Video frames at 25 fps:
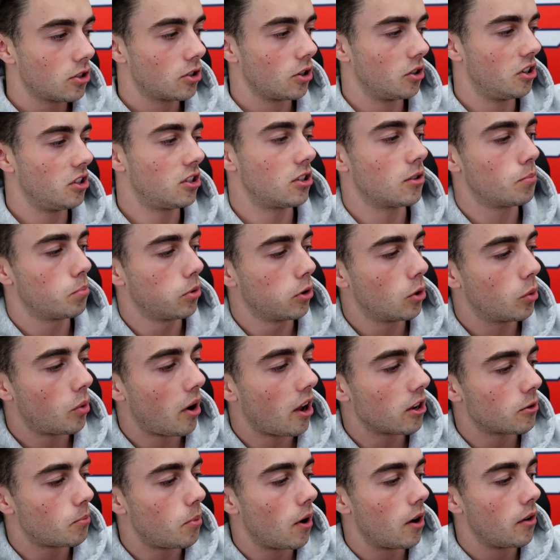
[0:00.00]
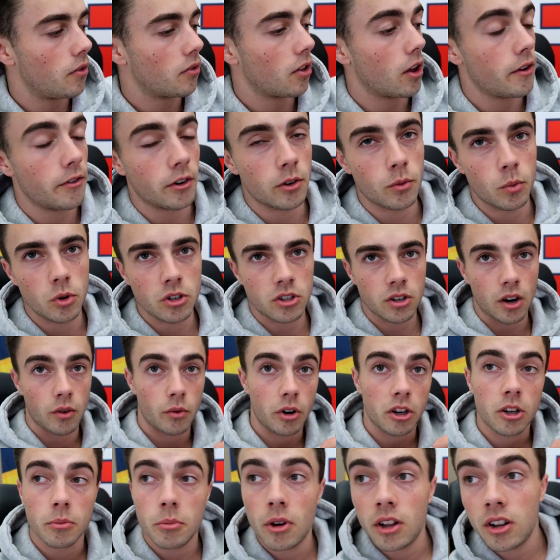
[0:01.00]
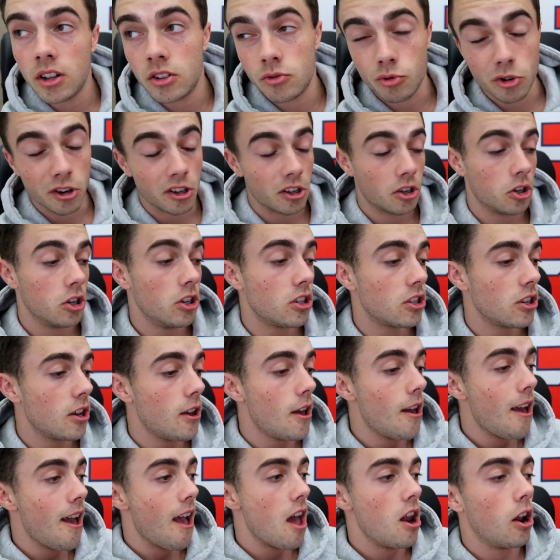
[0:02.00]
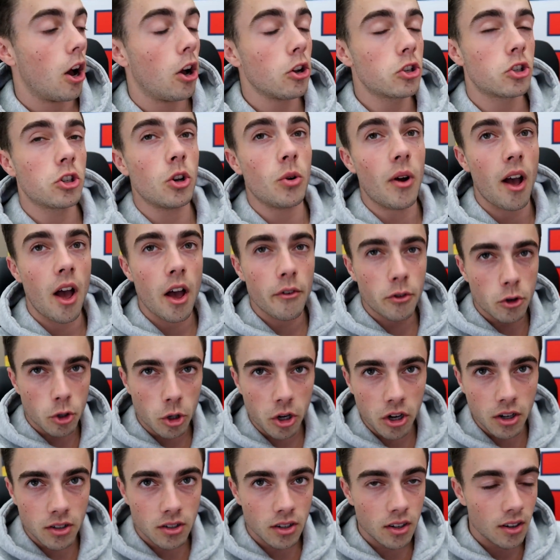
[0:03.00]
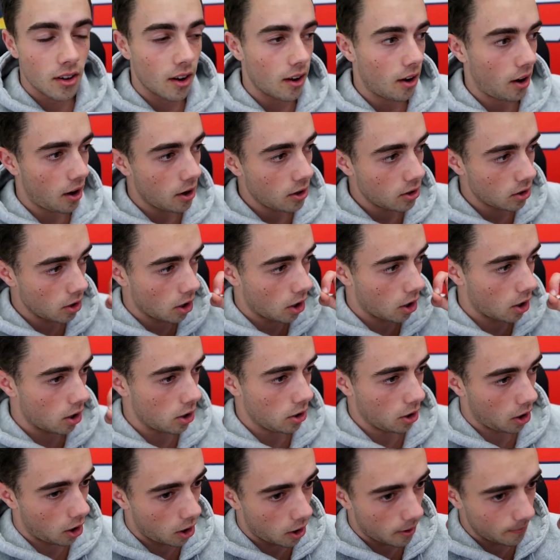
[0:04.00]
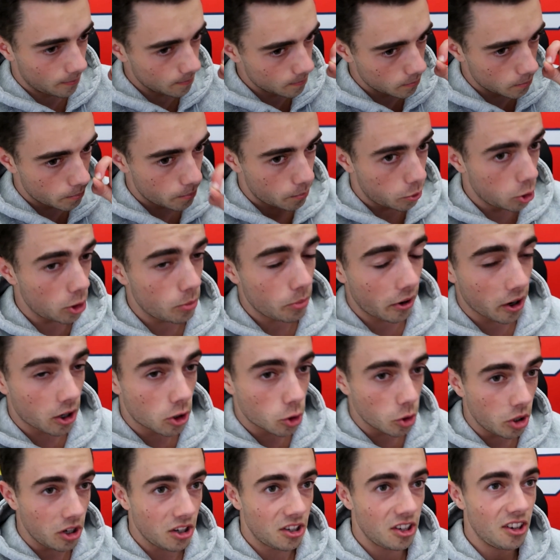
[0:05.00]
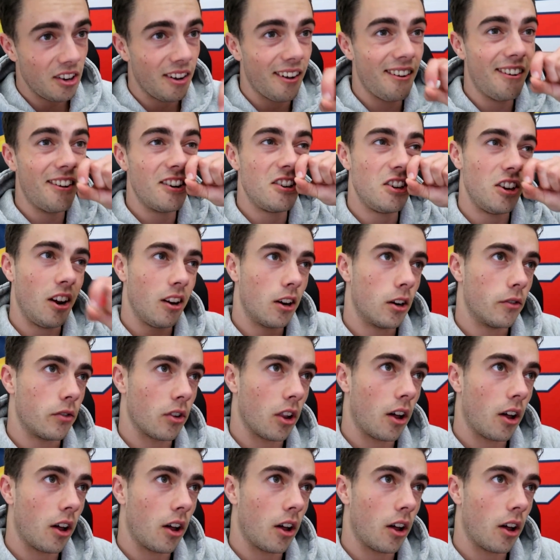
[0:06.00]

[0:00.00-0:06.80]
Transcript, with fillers: So this is blue raspberry flavored, which I recommend, it's really good. And also have creatine and I um, put my creatine in the shake of